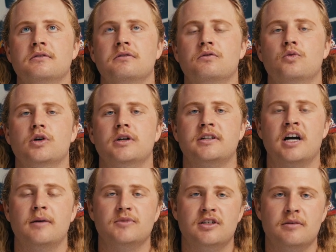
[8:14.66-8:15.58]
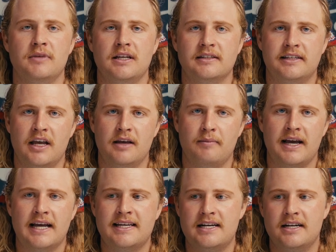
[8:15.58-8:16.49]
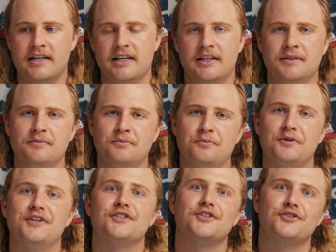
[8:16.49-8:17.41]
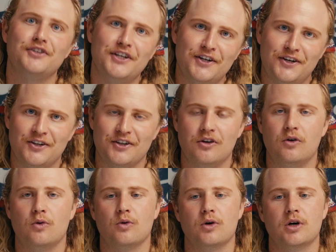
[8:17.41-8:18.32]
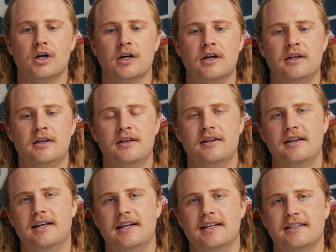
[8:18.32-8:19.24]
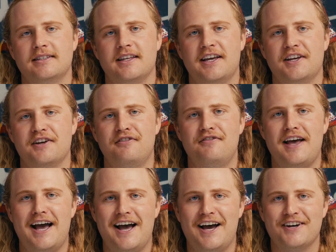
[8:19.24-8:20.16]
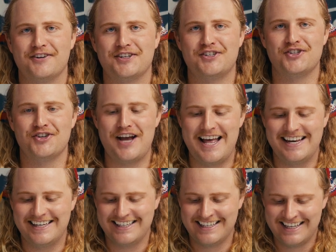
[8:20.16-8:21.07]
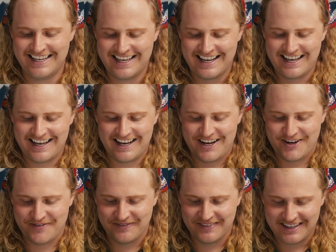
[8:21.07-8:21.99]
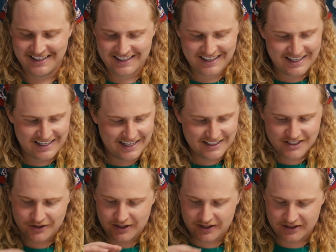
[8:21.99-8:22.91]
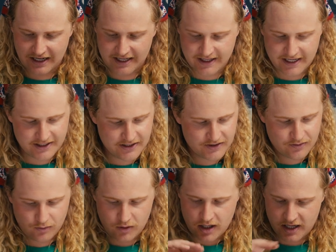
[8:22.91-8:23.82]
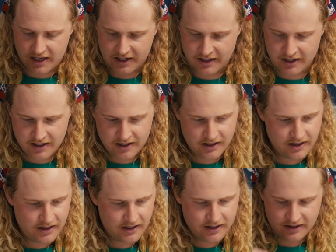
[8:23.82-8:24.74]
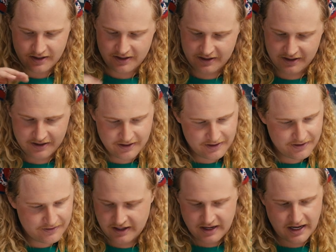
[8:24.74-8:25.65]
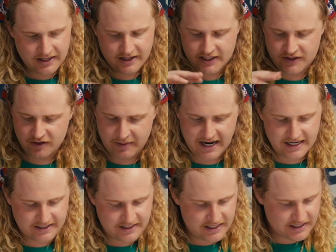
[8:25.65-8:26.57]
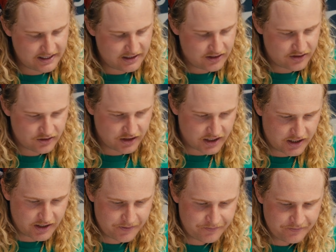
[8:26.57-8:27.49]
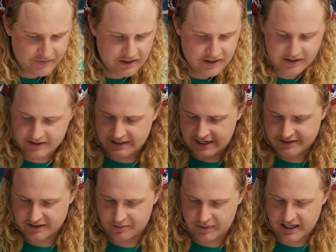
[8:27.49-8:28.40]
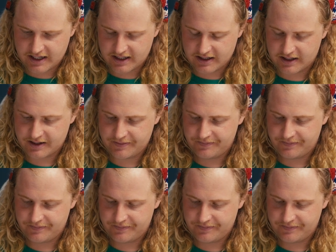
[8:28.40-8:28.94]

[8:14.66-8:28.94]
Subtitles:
would come to me and say my identity isn't real or it's like a fad or a trend. And so I like this one. I think it's from 1893 because it has a big